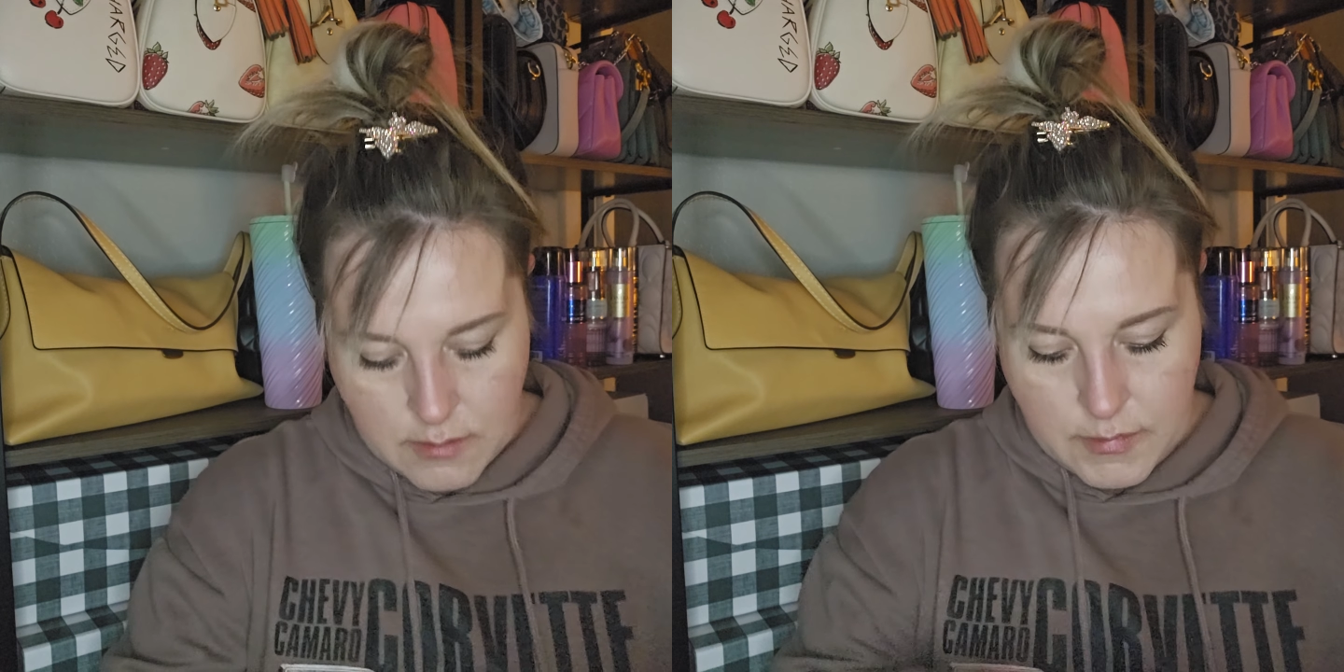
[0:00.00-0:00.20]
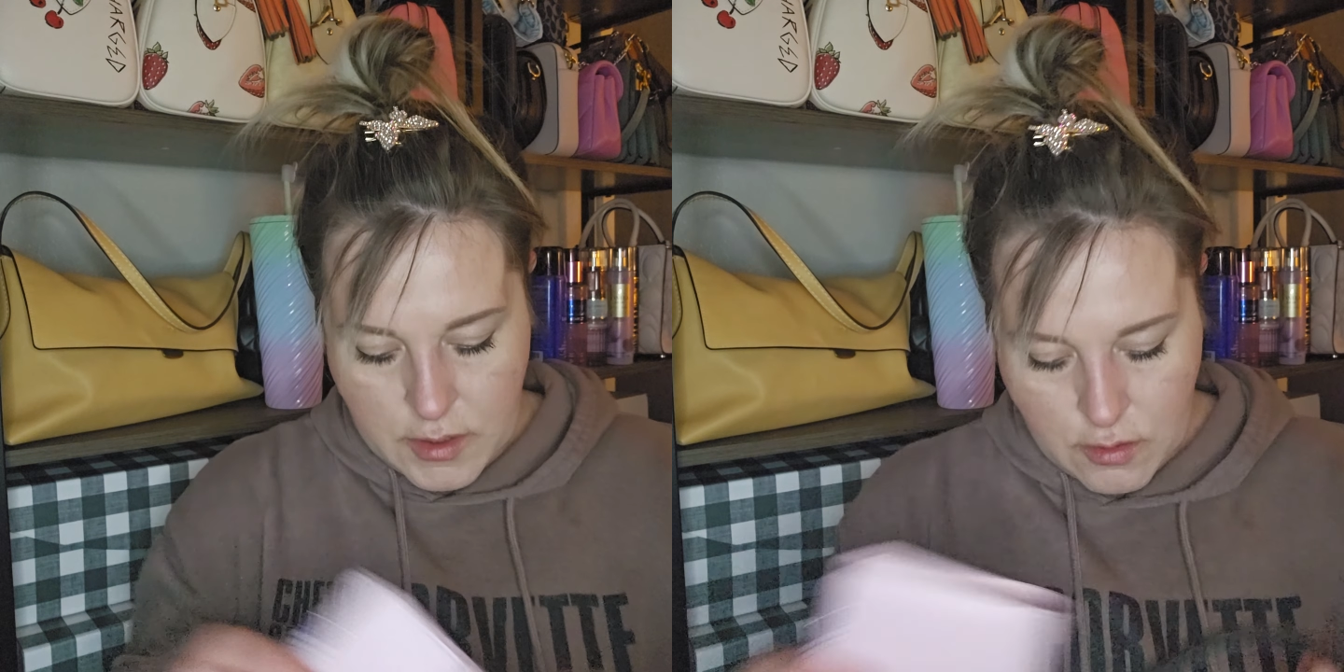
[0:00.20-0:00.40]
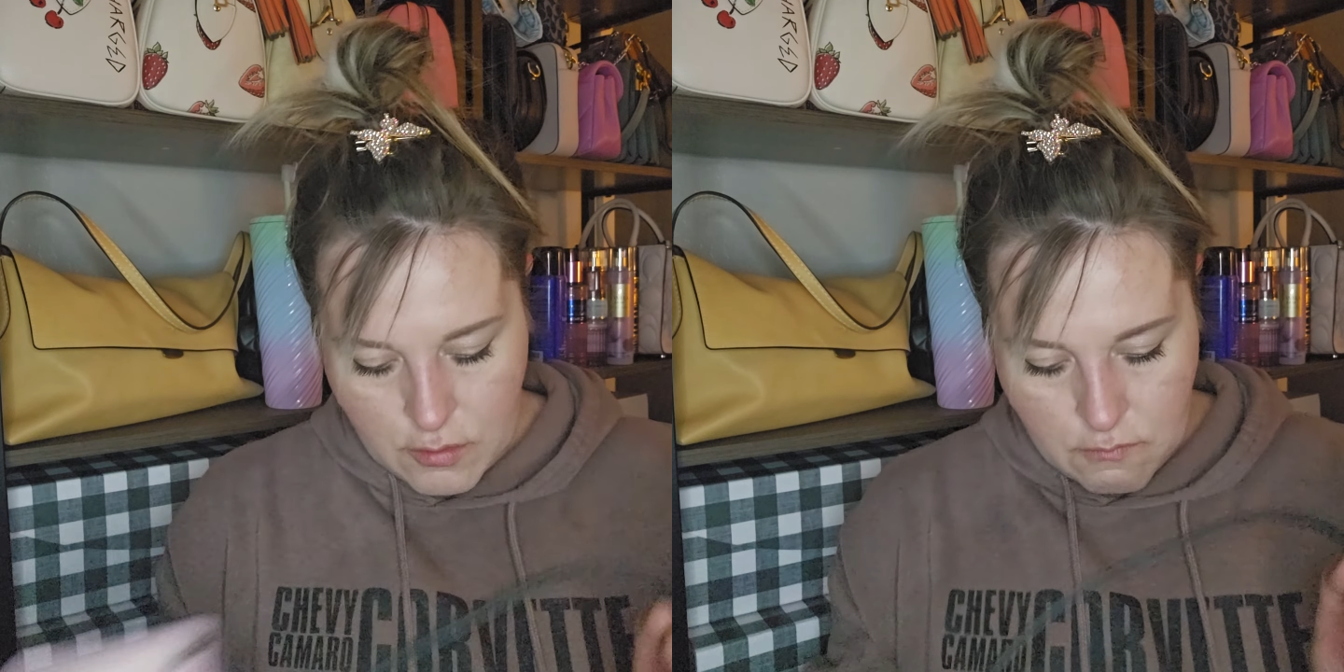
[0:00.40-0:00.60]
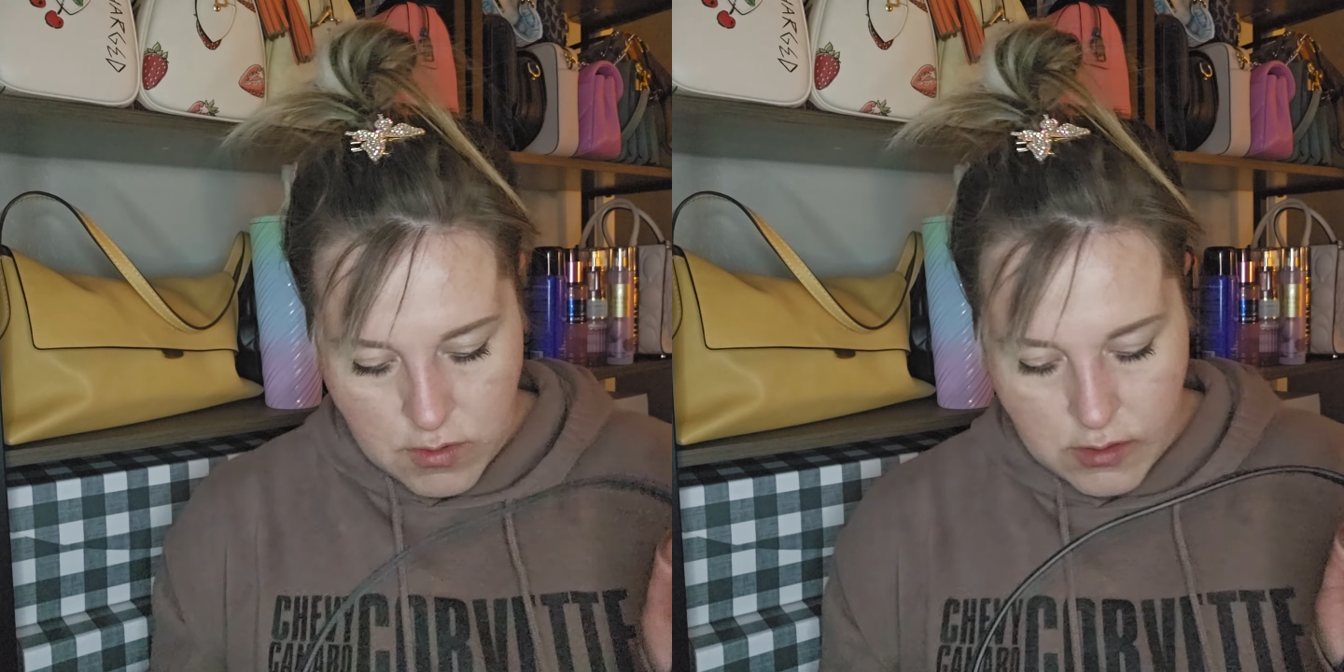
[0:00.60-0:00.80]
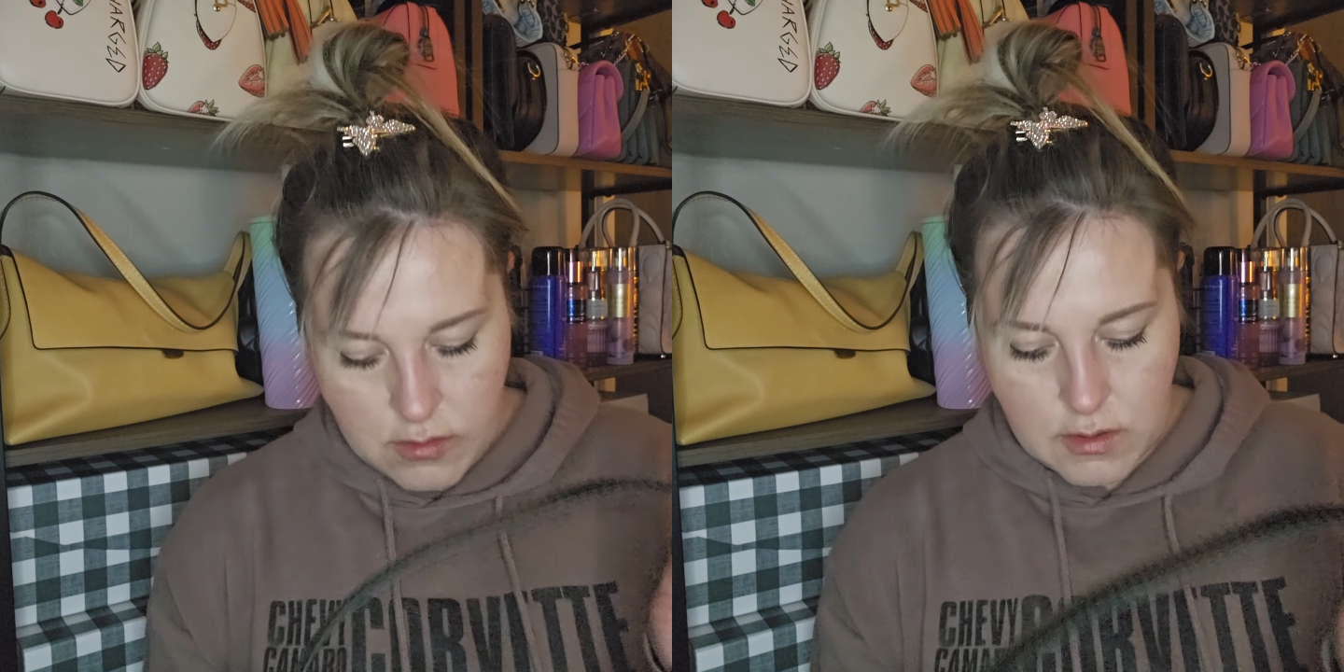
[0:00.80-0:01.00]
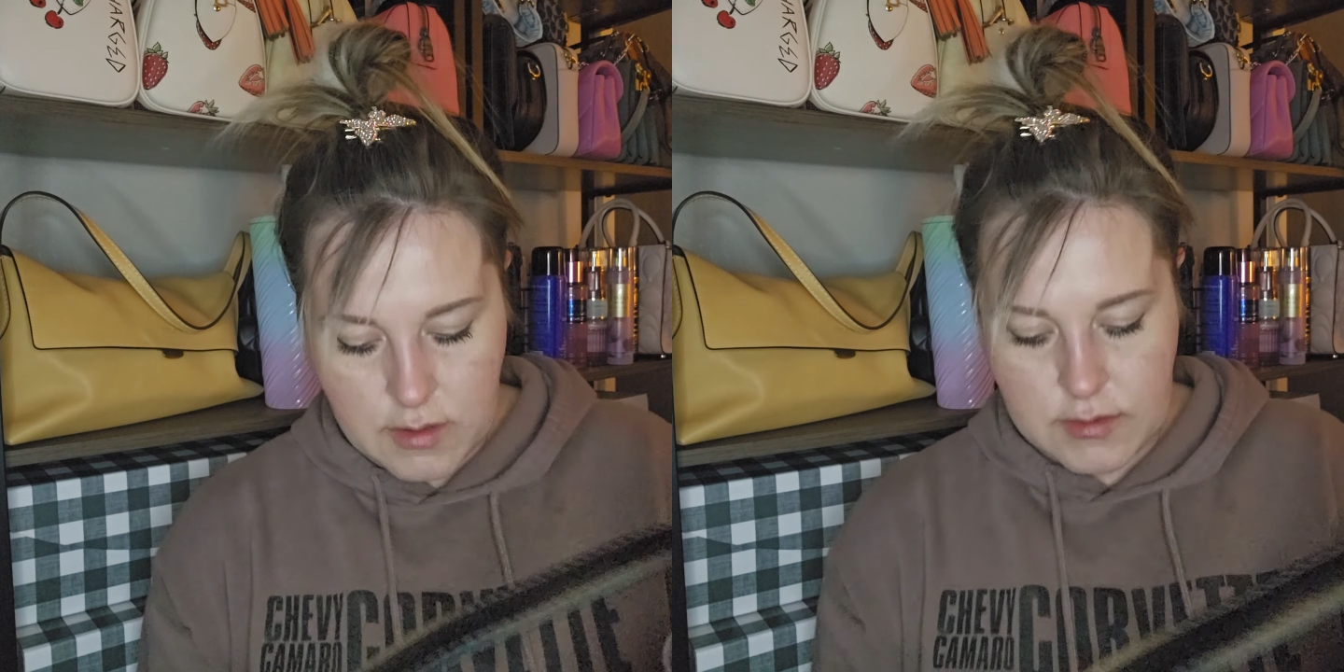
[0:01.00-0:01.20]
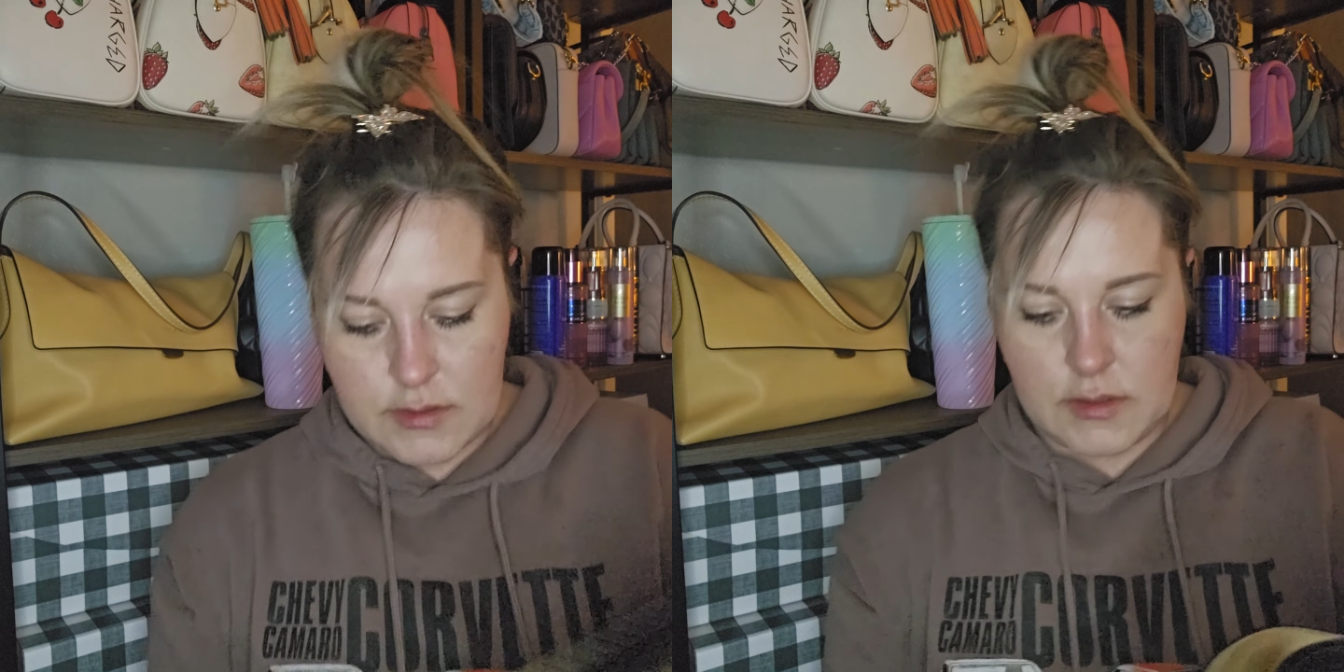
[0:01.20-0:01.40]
But you know what, guys?